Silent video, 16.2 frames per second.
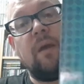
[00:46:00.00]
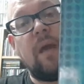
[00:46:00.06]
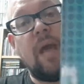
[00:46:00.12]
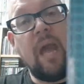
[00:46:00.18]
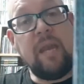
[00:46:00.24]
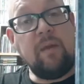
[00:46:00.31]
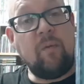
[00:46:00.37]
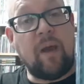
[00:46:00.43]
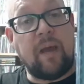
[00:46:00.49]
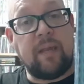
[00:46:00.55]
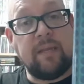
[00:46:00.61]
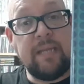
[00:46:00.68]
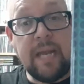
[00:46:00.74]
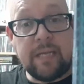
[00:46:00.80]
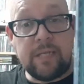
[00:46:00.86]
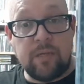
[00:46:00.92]
Anyway,
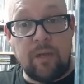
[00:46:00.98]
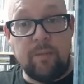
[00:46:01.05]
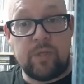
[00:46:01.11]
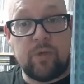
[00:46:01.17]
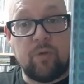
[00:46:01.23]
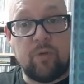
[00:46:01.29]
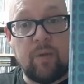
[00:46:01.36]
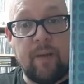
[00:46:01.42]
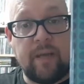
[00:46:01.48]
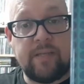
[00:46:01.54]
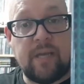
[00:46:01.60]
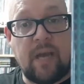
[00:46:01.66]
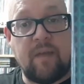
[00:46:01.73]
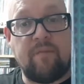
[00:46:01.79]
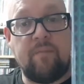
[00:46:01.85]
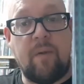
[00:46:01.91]
next time I talk about David